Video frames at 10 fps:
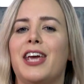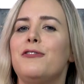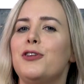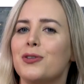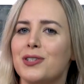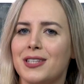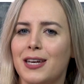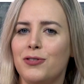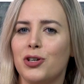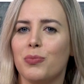If you
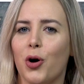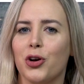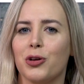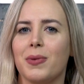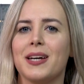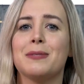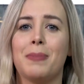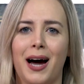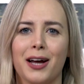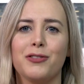received your modem as
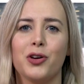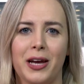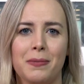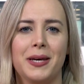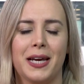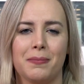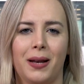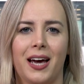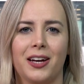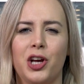part of your NBN
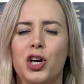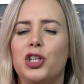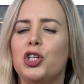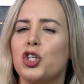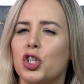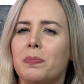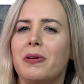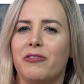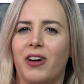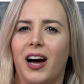plan, you should
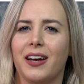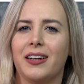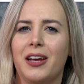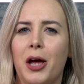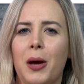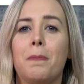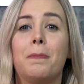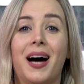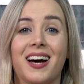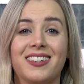be fine.
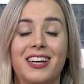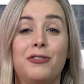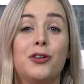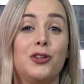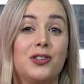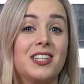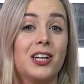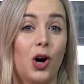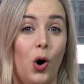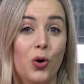But if you're using
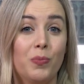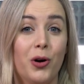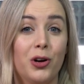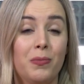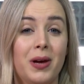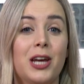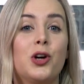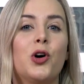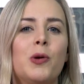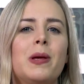an old modem, it
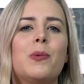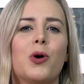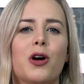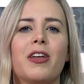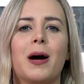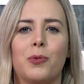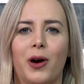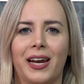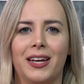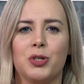could be worth
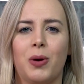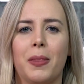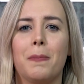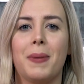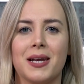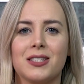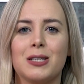upgrading to one that better